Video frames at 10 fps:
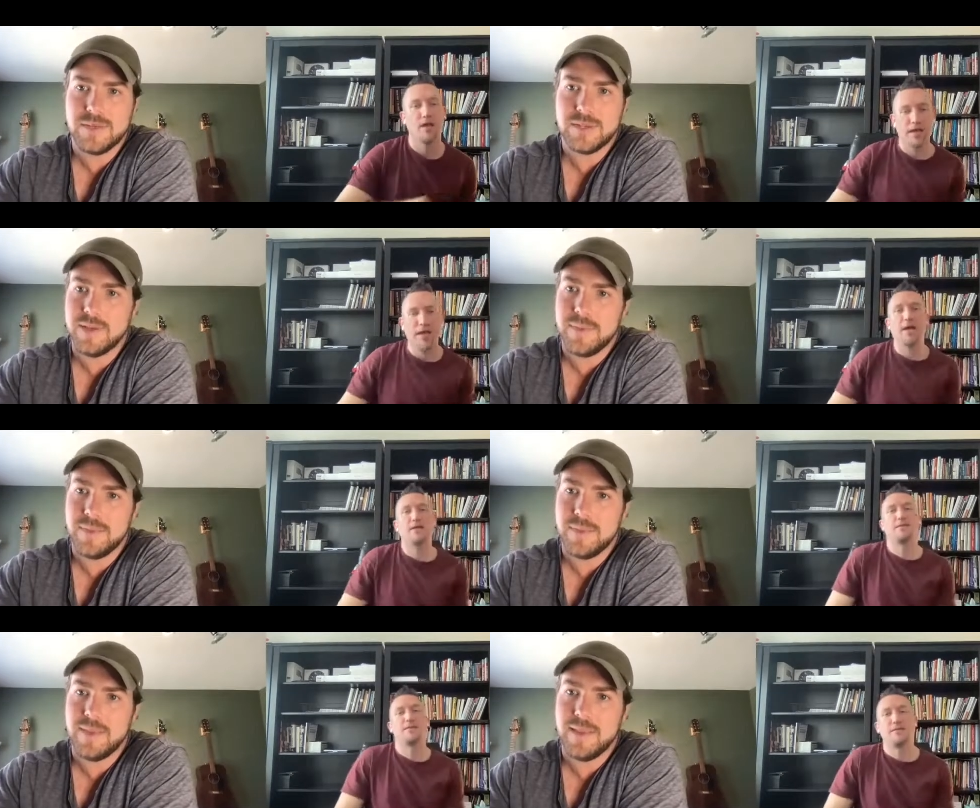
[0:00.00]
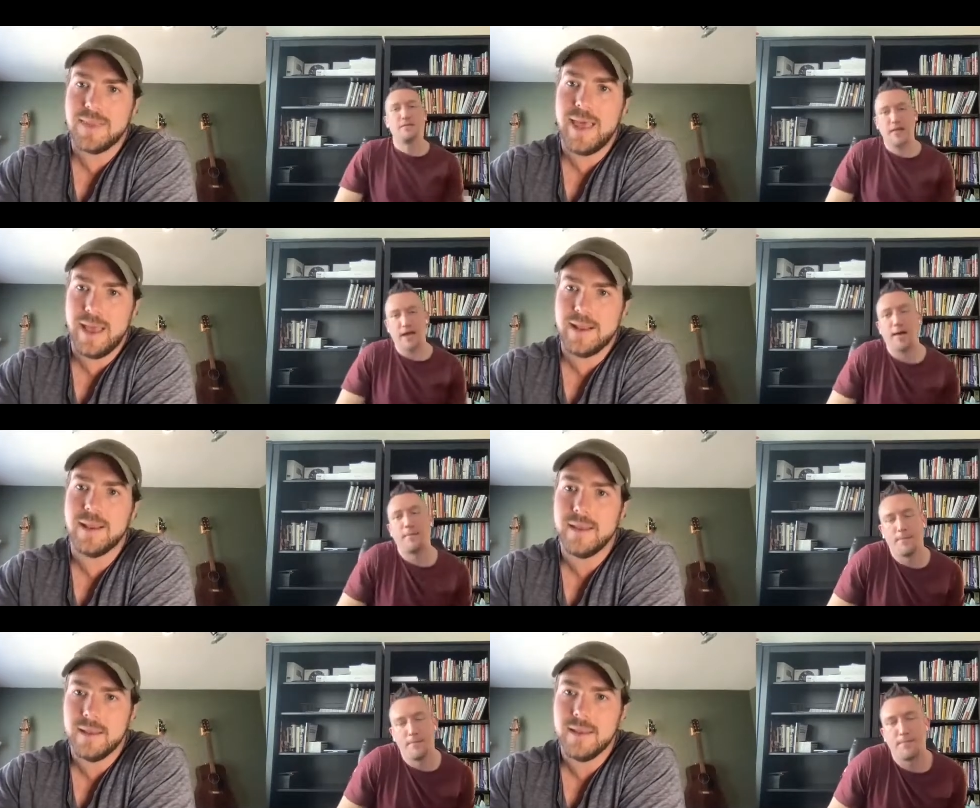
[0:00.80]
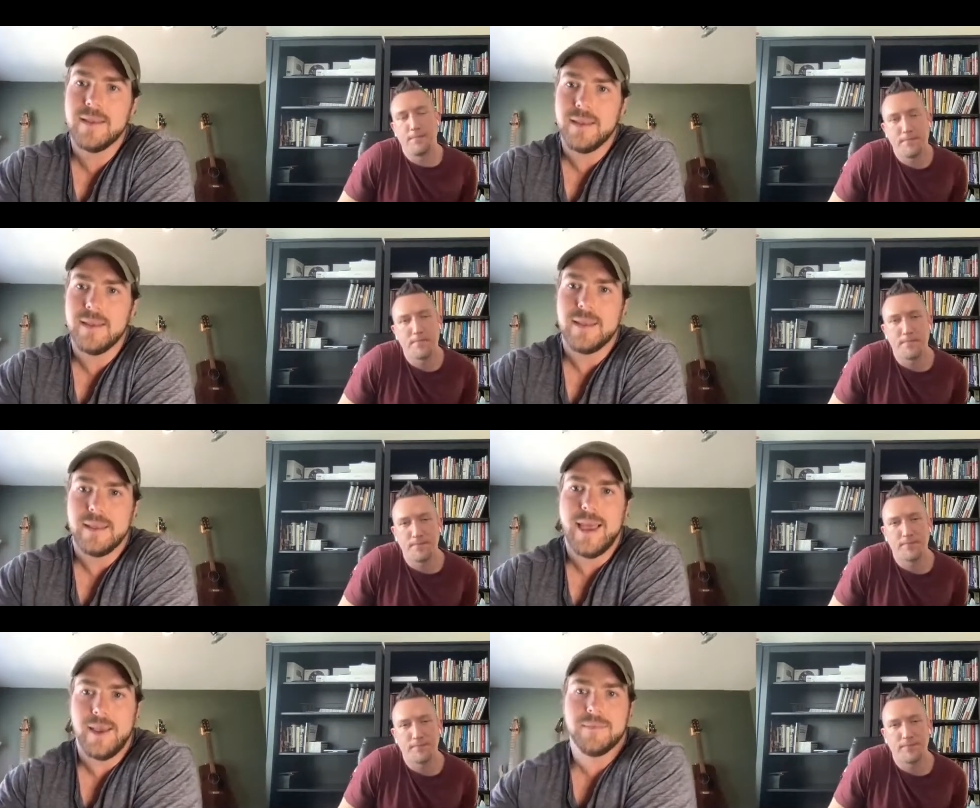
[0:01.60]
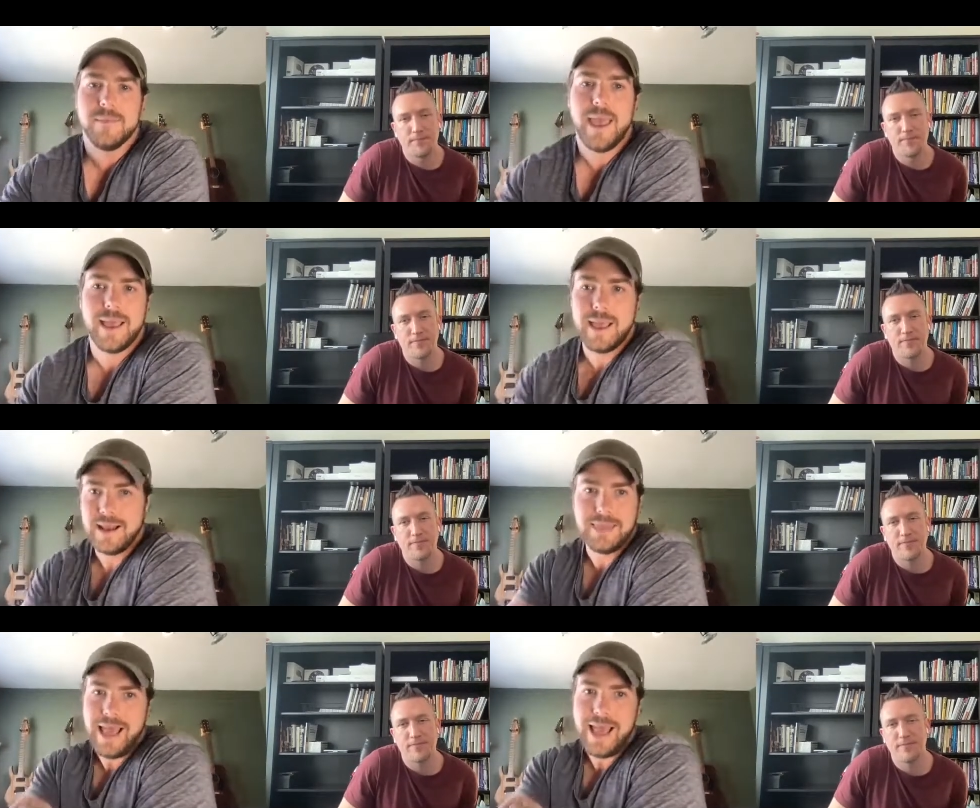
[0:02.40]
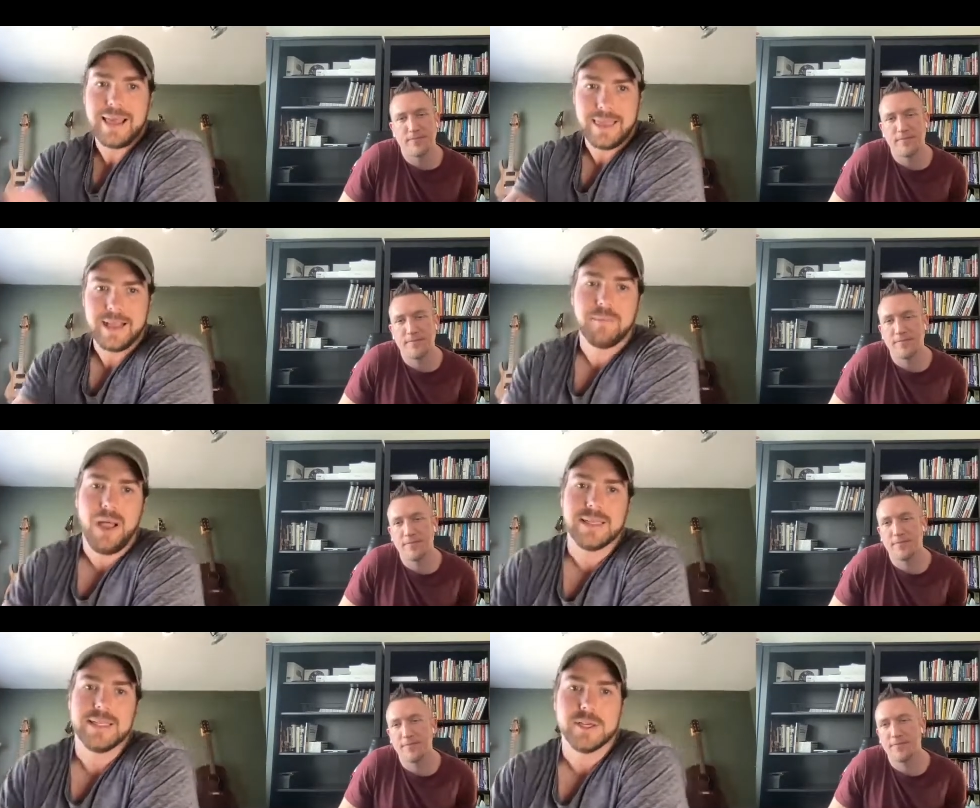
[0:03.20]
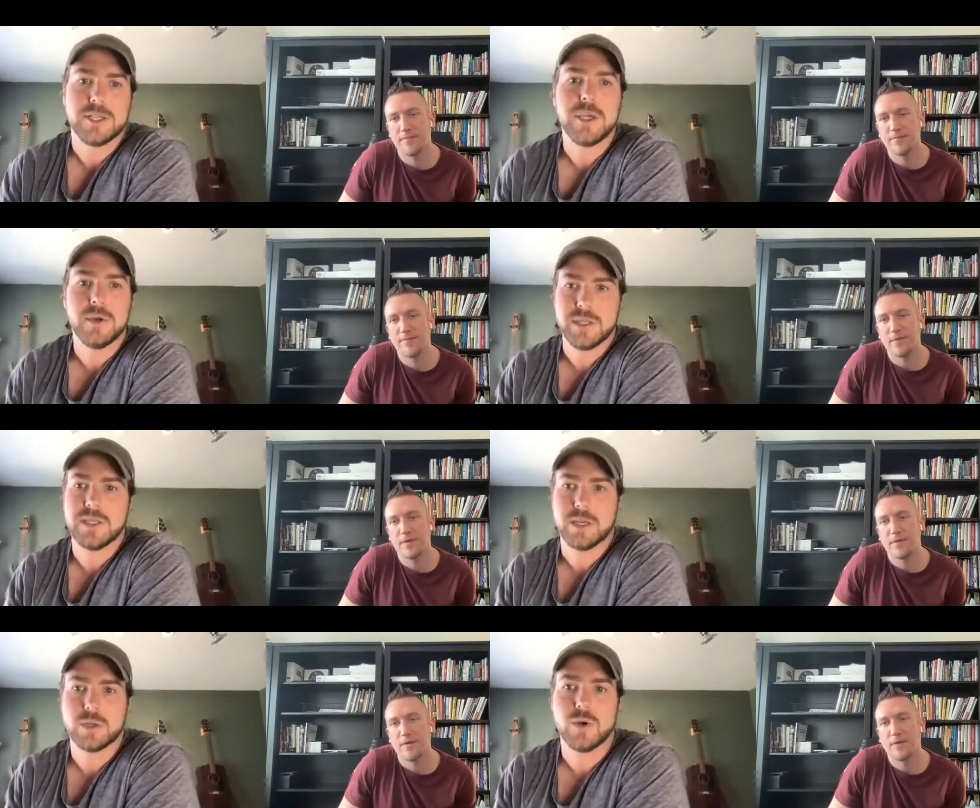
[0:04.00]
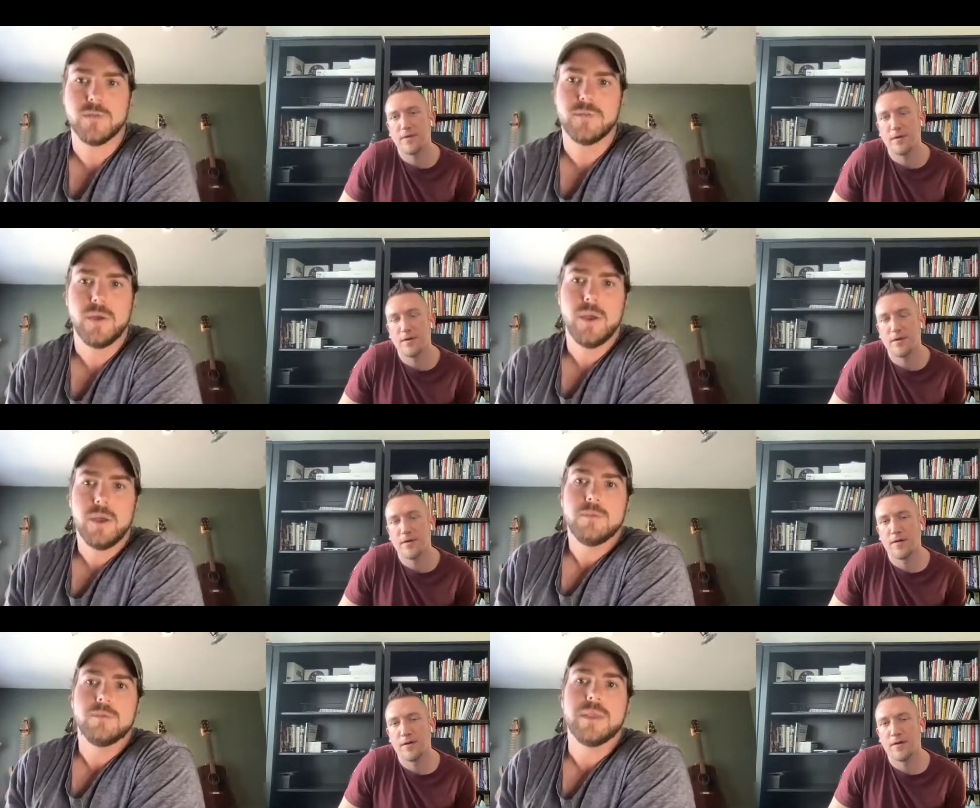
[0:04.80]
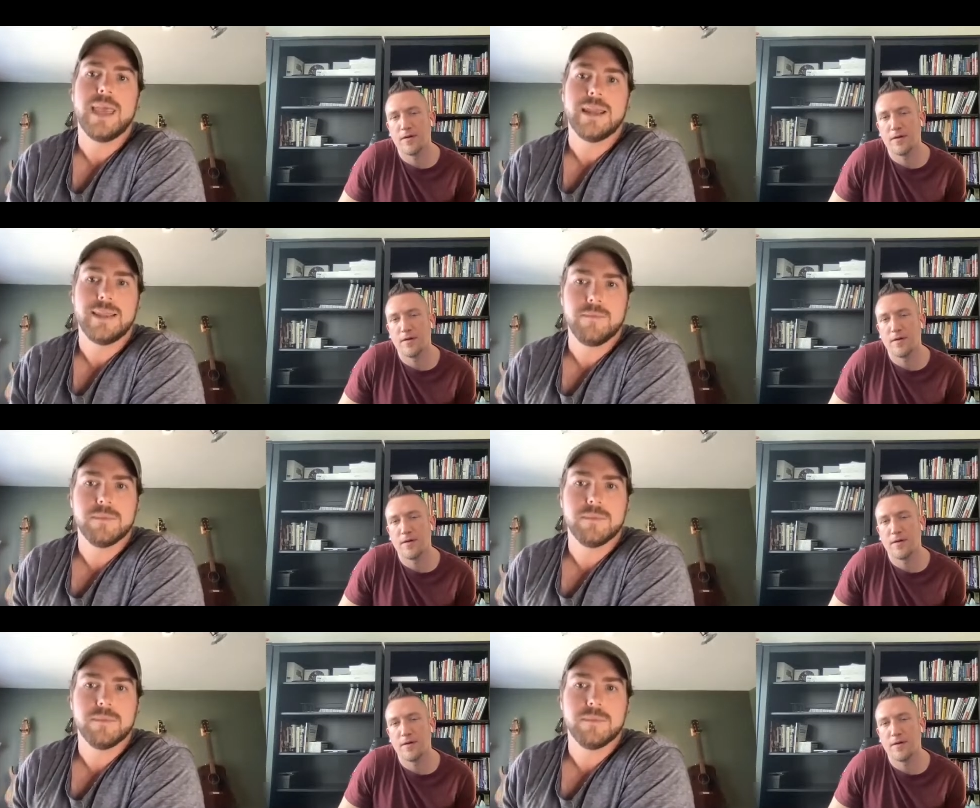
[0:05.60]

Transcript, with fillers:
Speaker 1: or something yes. like that. Yeah. Um, I, that I think applies here too, is like sort of getting them